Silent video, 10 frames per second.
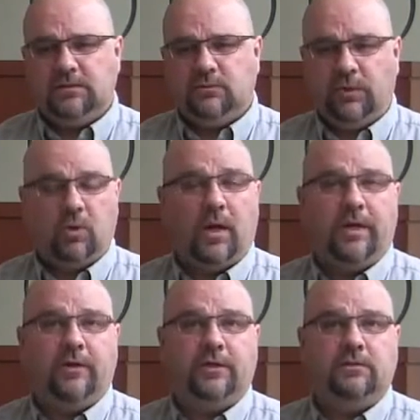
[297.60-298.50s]

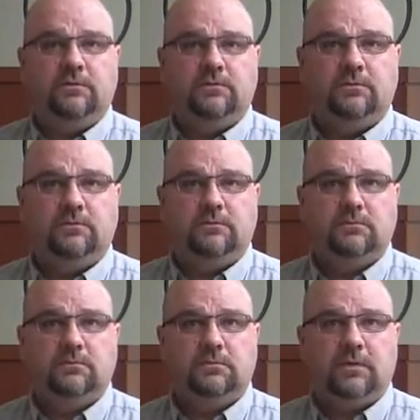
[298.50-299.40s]
requiring
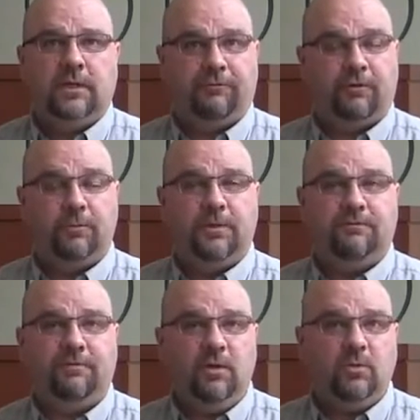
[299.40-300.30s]
an
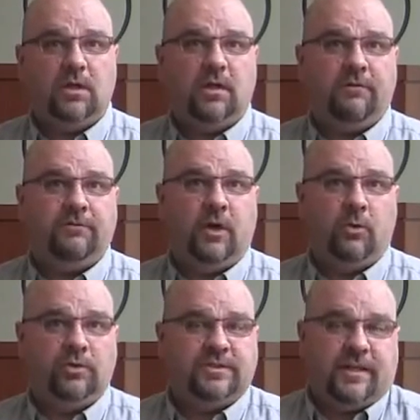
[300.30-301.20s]
affirmative vote of
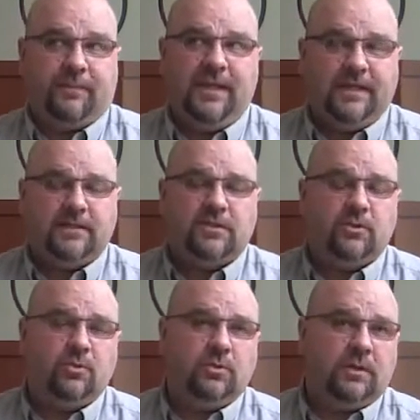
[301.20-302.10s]
owners at a meeting
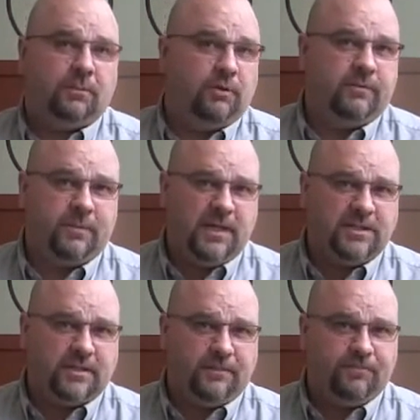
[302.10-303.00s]
to approve the
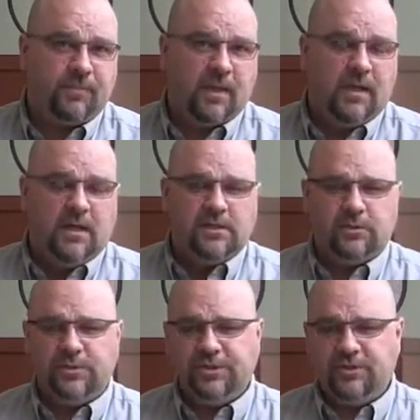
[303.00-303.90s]
budget.
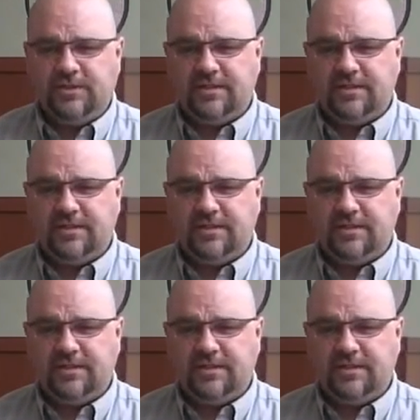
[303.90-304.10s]
So as you can